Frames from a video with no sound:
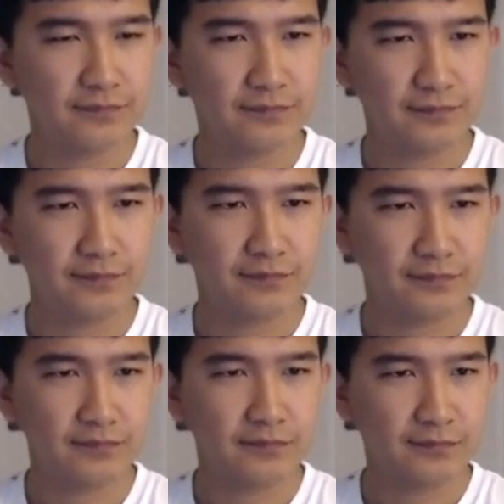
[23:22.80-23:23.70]

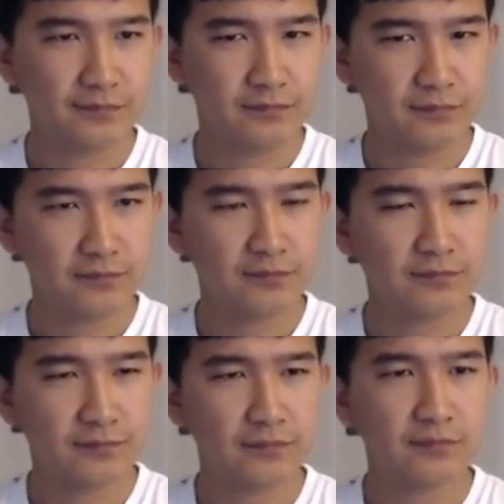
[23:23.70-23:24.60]

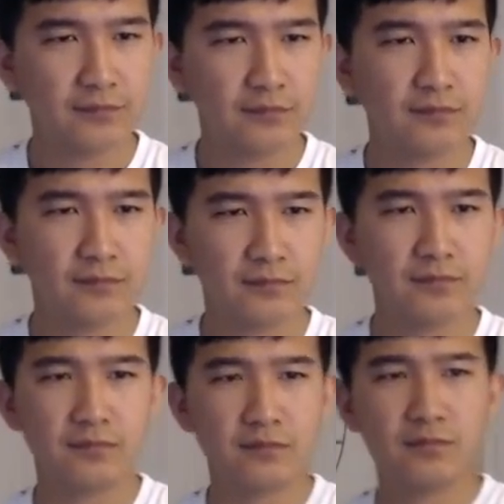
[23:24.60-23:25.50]

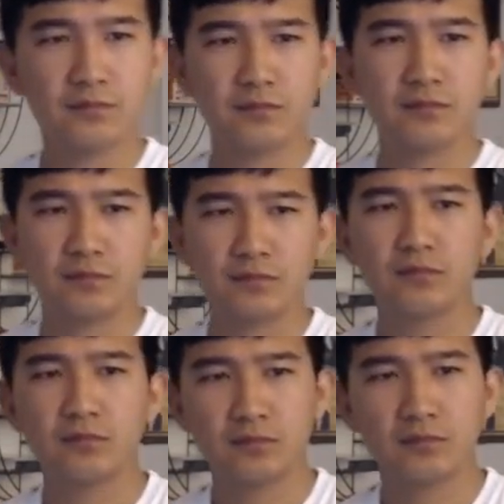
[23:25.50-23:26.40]

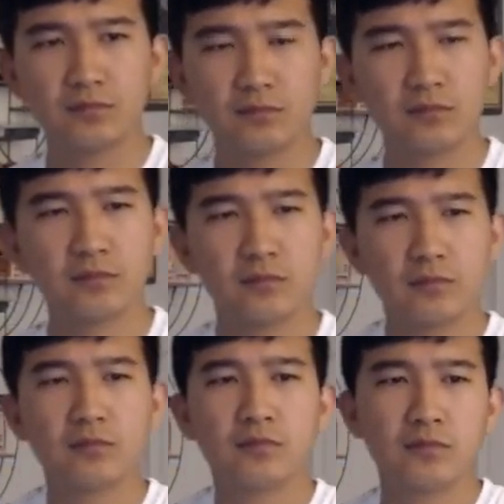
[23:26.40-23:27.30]

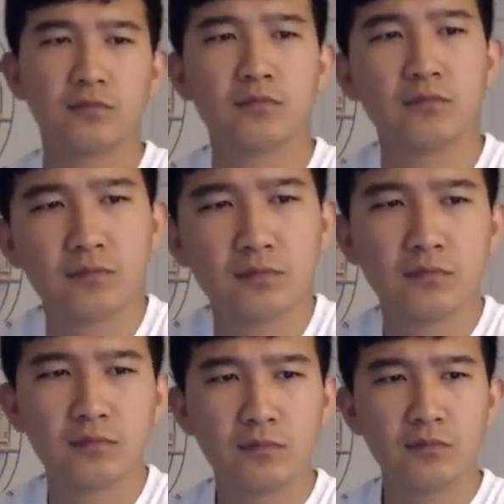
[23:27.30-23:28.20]

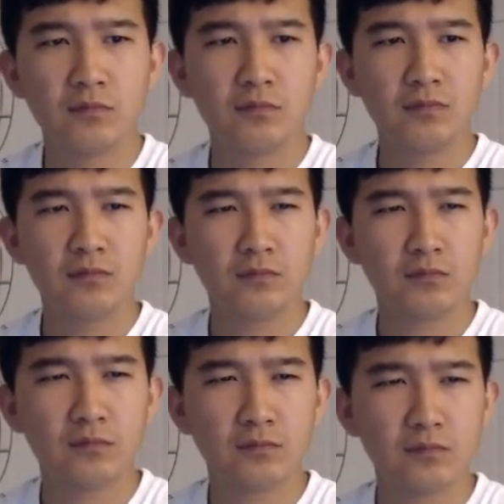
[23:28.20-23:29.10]

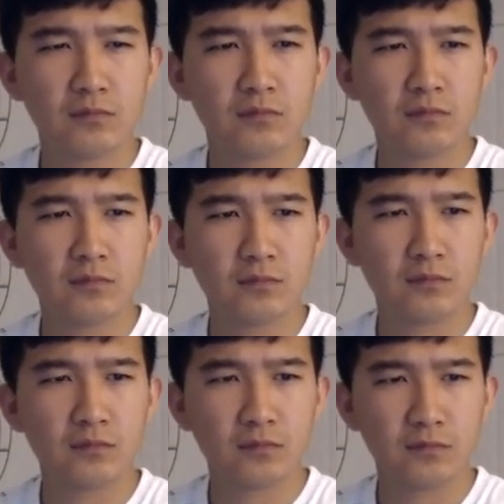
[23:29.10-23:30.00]

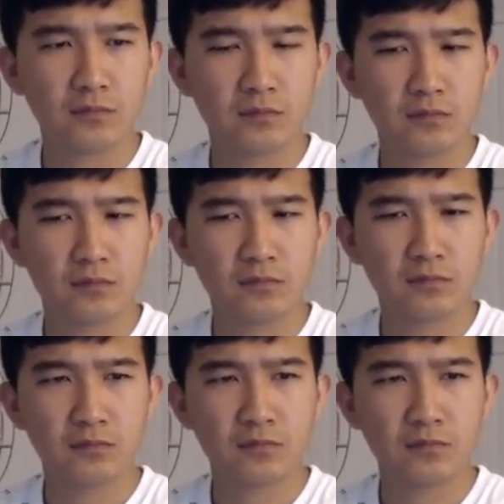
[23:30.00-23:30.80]
This person isn't speaking.